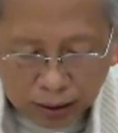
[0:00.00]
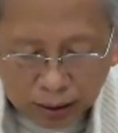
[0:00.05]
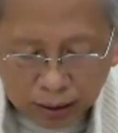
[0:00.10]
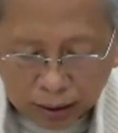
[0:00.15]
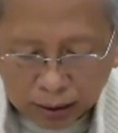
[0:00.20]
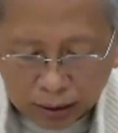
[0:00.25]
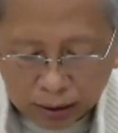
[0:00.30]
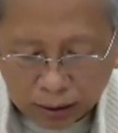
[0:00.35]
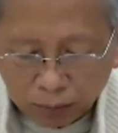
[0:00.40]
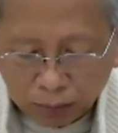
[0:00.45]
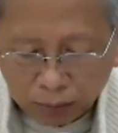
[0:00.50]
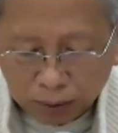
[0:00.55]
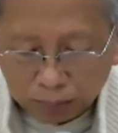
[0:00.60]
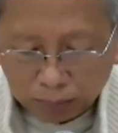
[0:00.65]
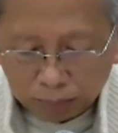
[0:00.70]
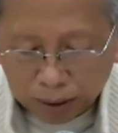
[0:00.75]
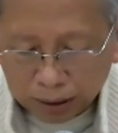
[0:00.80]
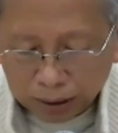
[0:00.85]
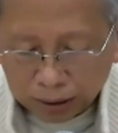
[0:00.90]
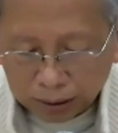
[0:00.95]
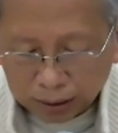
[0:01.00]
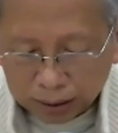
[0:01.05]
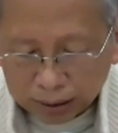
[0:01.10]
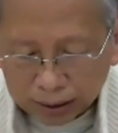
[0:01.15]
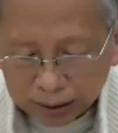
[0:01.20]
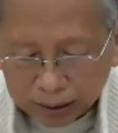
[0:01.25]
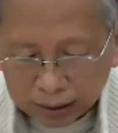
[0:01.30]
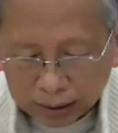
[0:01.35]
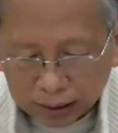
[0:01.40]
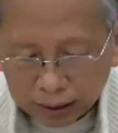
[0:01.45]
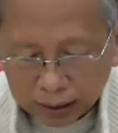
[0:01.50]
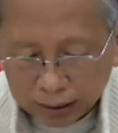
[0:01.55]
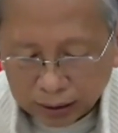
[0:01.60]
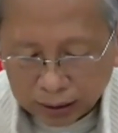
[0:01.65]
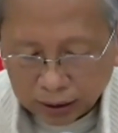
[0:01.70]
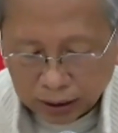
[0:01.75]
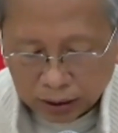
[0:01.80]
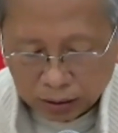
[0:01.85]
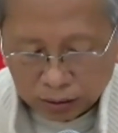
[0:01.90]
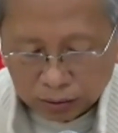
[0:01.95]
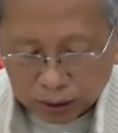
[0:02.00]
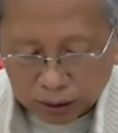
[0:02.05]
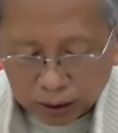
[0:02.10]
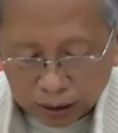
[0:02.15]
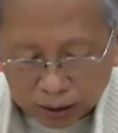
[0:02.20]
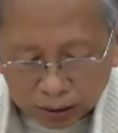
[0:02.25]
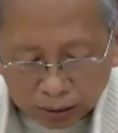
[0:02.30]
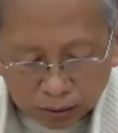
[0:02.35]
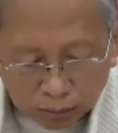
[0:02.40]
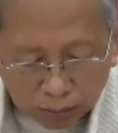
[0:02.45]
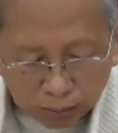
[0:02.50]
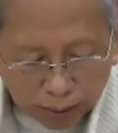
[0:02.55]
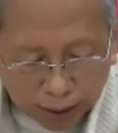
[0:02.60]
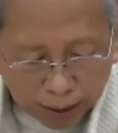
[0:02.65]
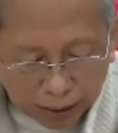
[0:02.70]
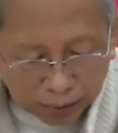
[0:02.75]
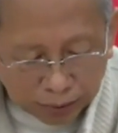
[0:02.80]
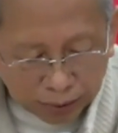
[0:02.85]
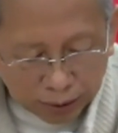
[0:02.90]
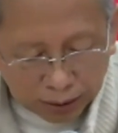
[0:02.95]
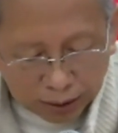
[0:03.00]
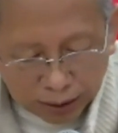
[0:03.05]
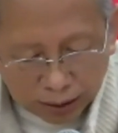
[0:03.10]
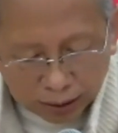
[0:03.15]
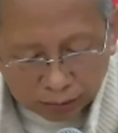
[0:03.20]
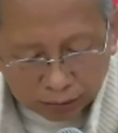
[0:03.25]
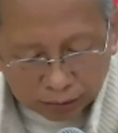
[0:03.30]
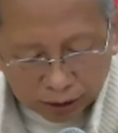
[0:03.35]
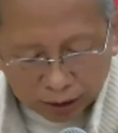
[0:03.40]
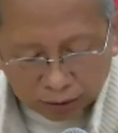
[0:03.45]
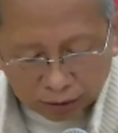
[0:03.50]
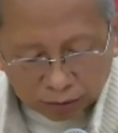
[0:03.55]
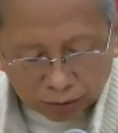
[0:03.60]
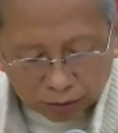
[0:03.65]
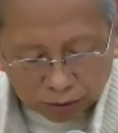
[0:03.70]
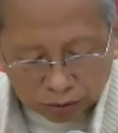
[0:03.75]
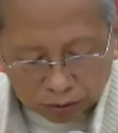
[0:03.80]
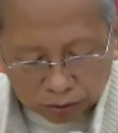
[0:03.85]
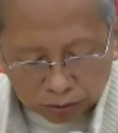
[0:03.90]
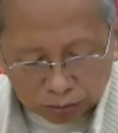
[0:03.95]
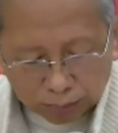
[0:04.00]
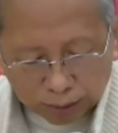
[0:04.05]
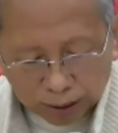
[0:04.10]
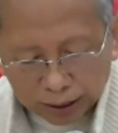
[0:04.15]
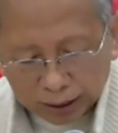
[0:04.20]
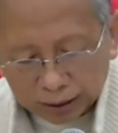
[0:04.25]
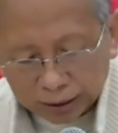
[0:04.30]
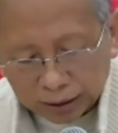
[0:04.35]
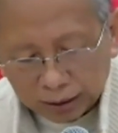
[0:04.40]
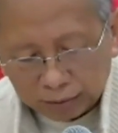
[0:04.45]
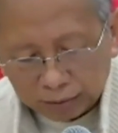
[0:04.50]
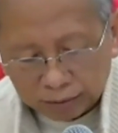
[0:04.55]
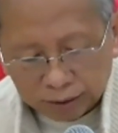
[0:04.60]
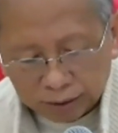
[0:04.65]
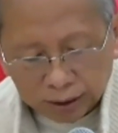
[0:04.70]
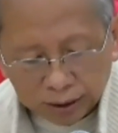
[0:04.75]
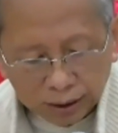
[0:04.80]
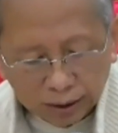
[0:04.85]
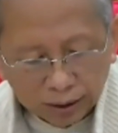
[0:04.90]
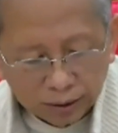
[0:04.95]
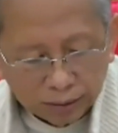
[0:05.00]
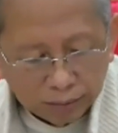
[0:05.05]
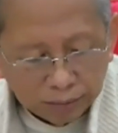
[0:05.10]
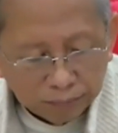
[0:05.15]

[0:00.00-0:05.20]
31, plane of existence. This one no need. Go back and read. Eh? We have gone too many rounds already.